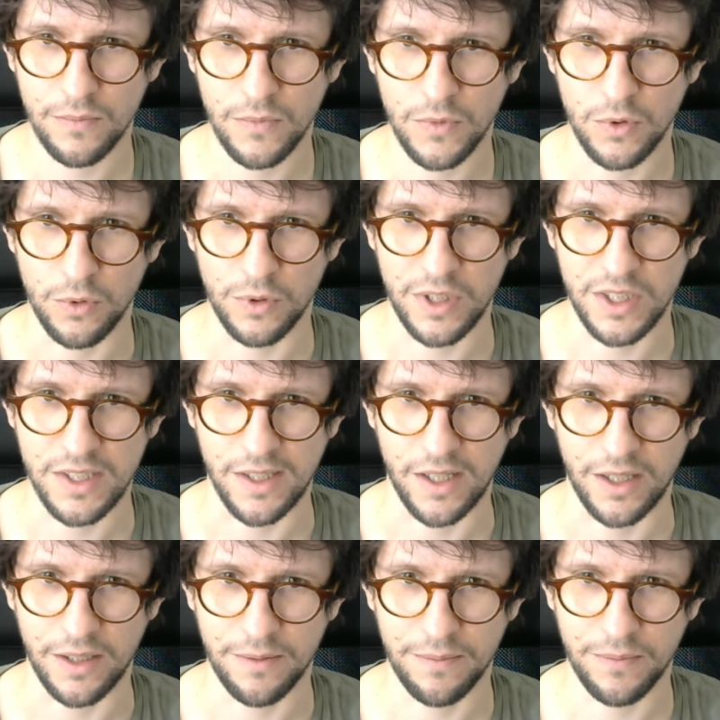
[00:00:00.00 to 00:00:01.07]
to this
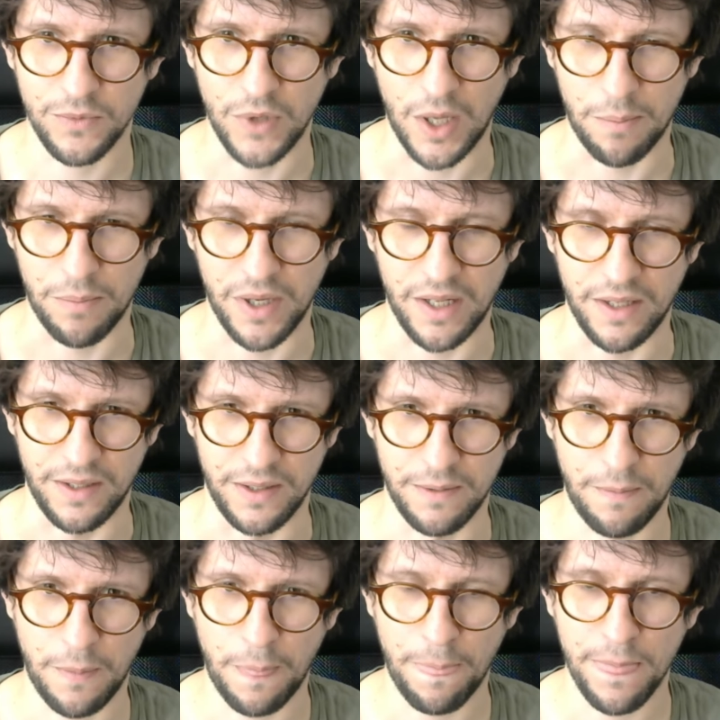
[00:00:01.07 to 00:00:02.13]
line, append.
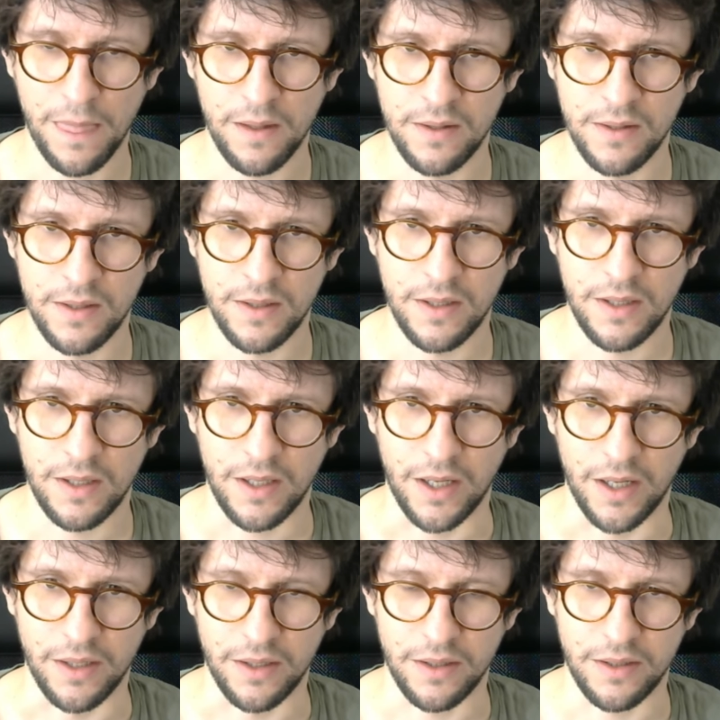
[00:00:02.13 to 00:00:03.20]

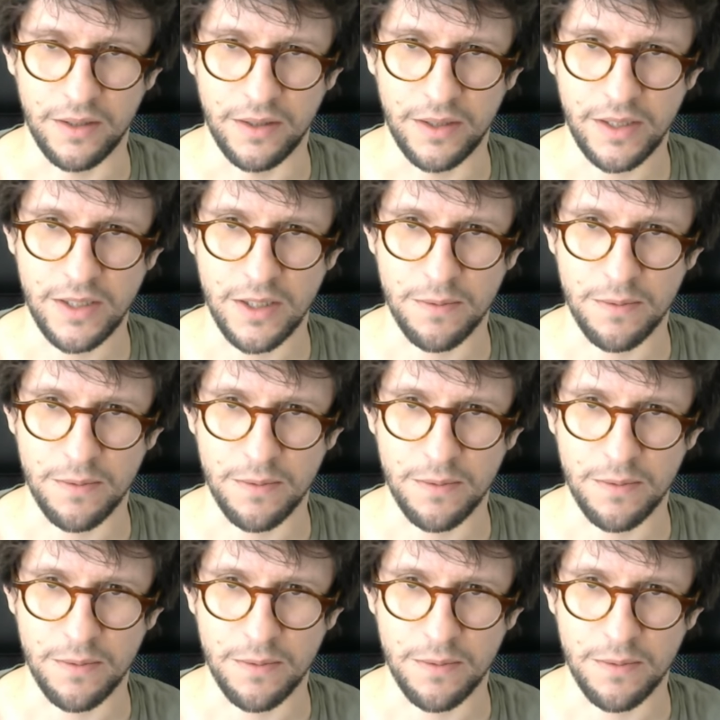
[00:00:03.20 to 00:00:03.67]
And this is